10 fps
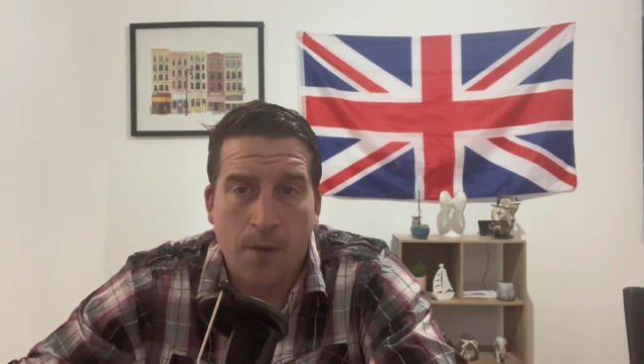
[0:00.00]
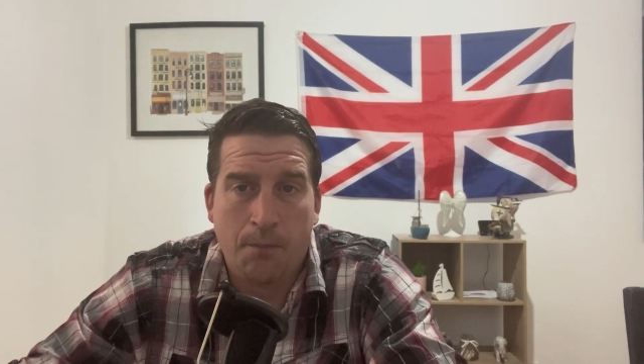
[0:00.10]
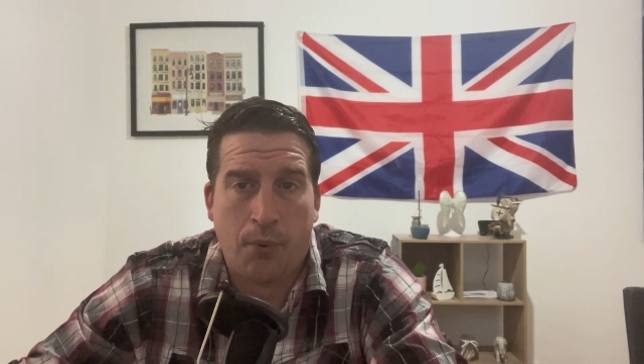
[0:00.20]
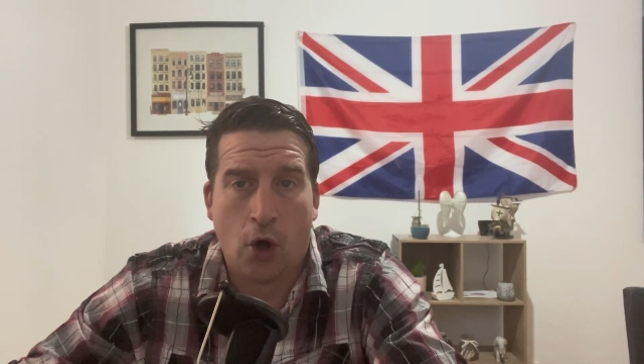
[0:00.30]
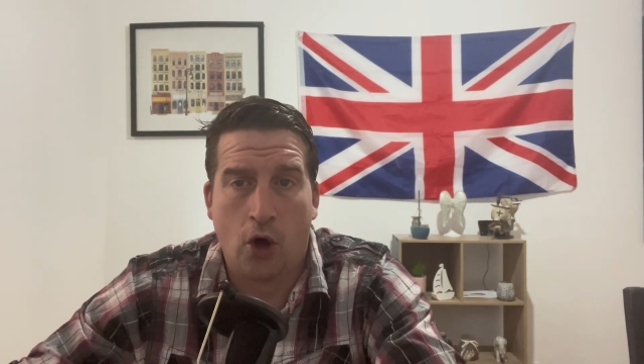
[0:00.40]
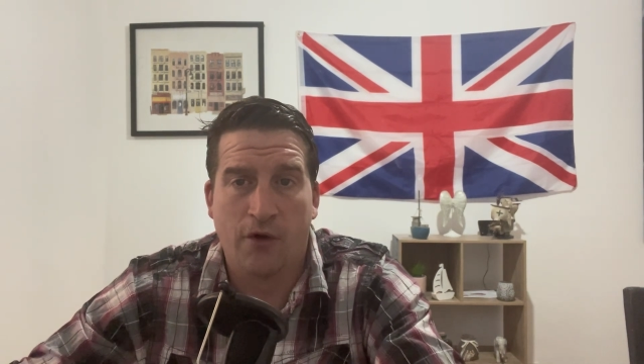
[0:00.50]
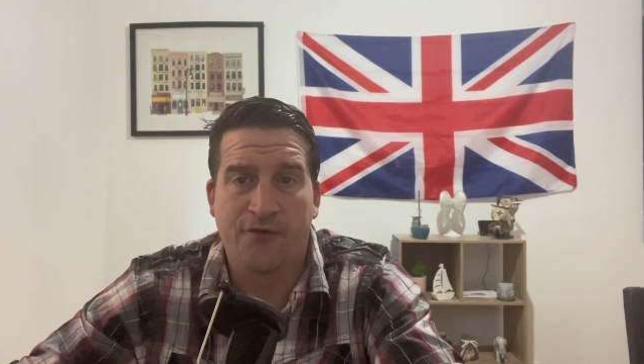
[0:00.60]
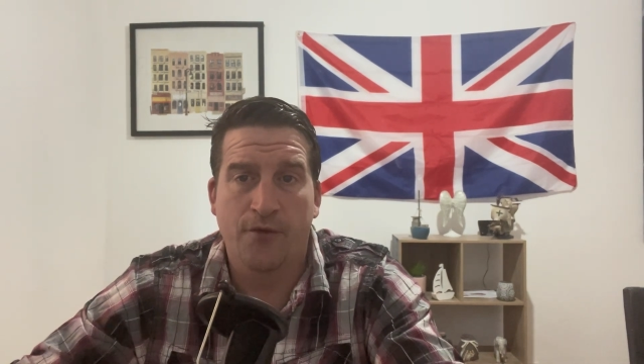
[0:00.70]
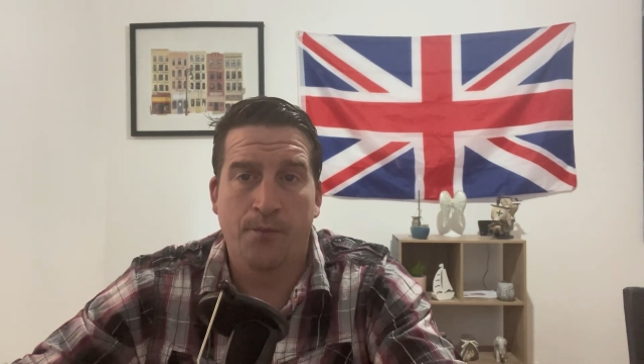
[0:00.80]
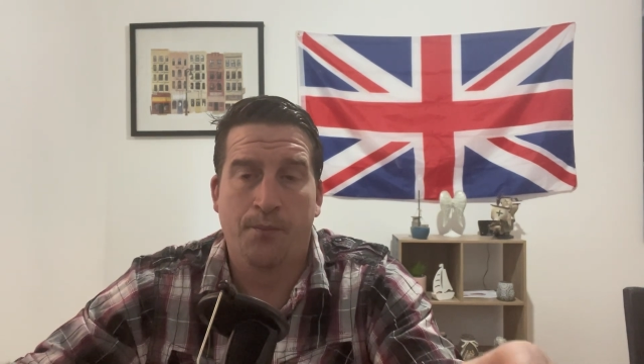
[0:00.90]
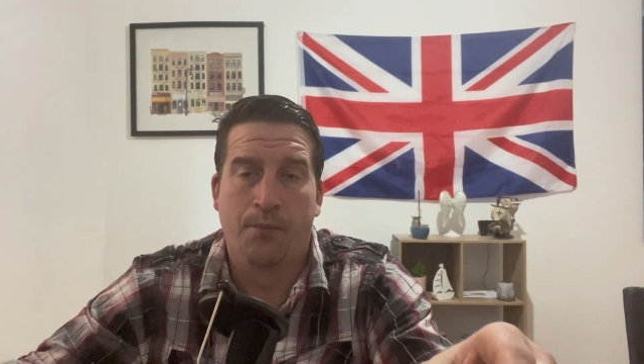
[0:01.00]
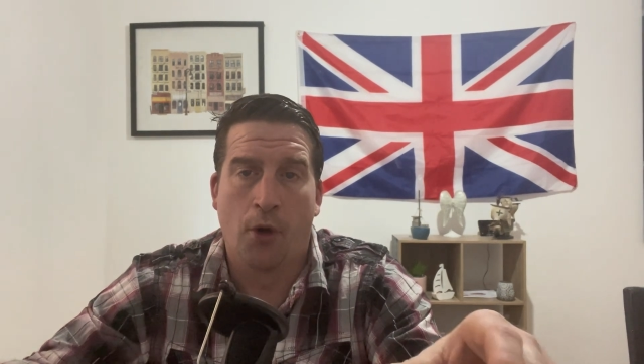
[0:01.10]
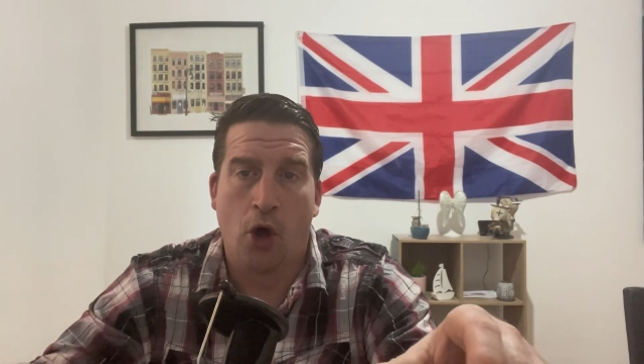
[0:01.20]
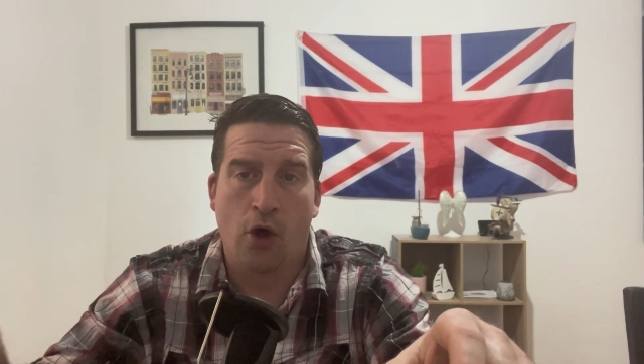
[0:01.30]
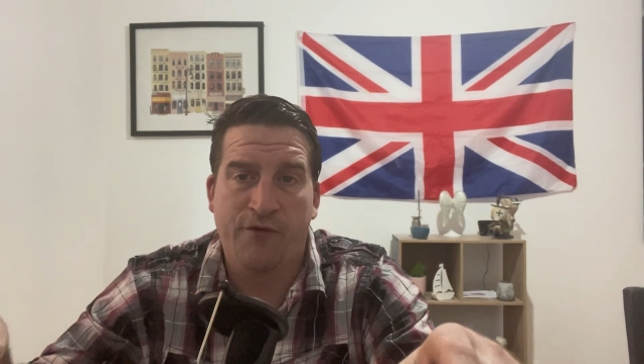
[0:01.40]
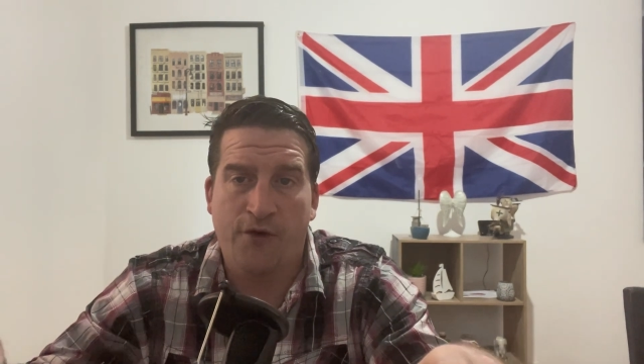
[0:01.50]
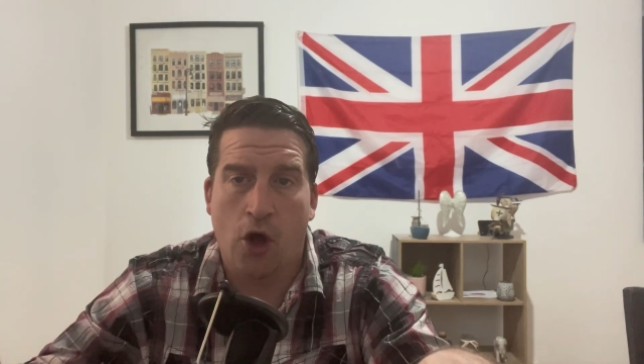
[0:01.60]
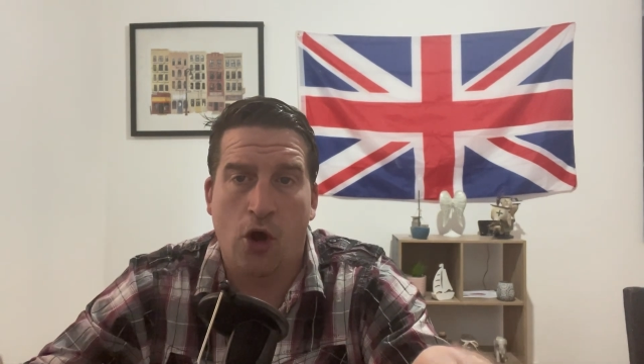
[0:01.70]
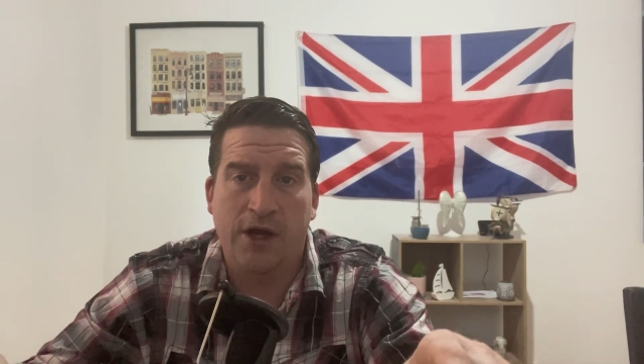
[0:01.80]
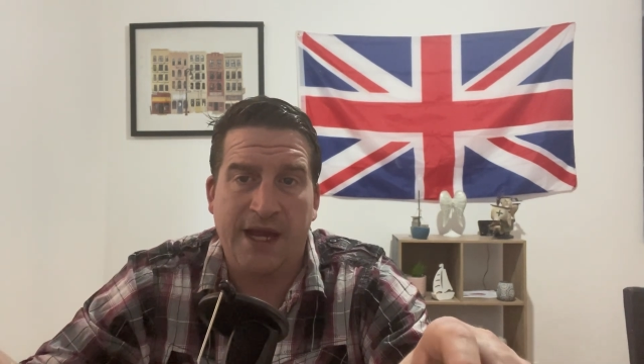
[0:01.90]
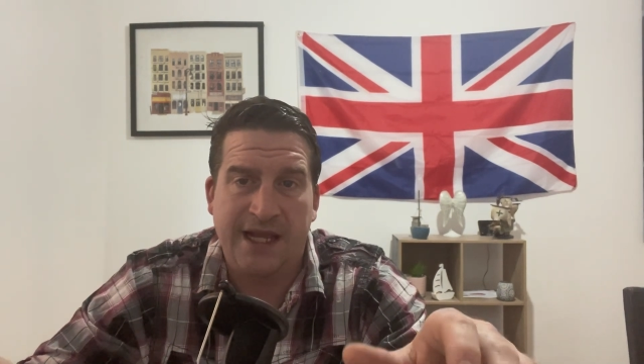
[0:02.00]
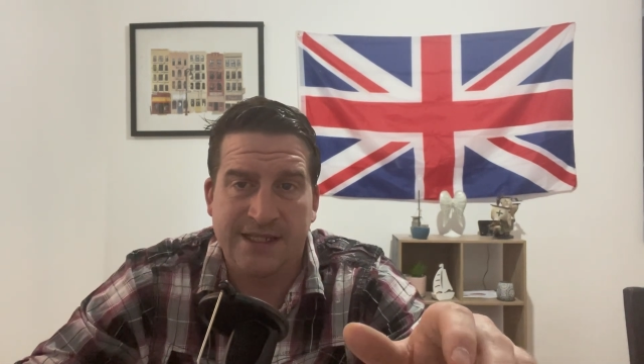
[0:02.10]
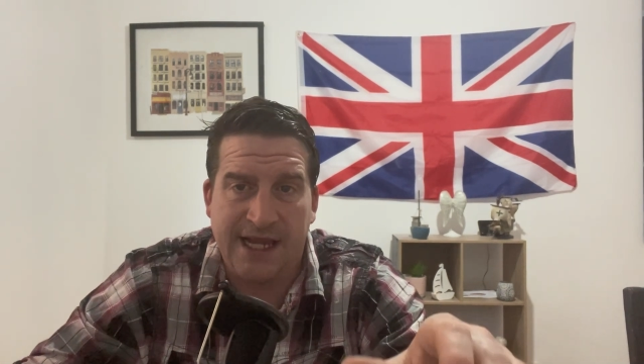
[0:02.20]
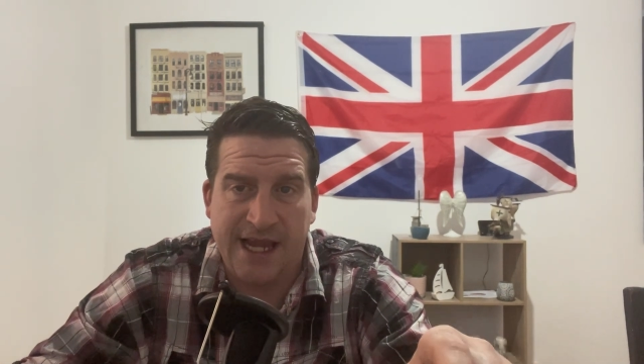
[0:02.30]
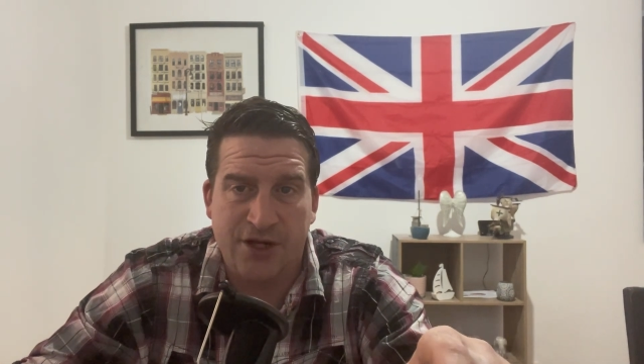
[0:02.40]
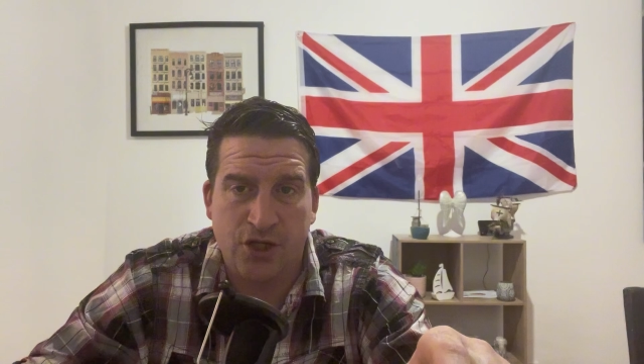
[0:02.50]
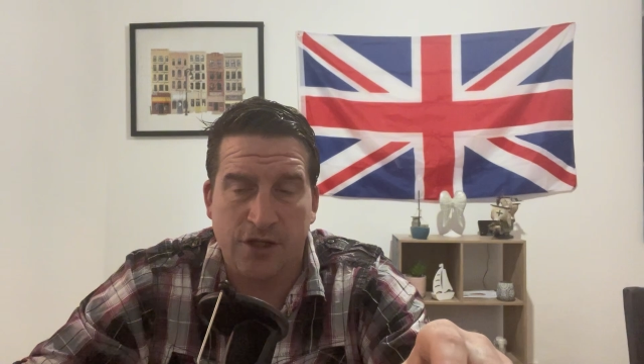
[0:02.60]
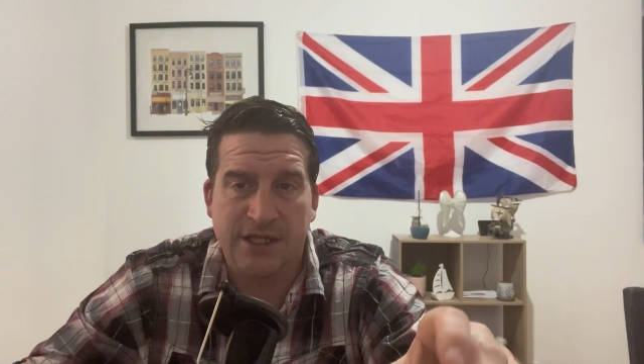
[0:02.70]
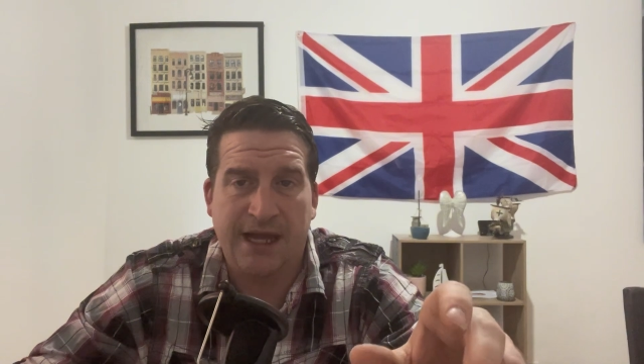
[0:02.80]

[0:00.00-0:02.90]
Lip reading: Both organisations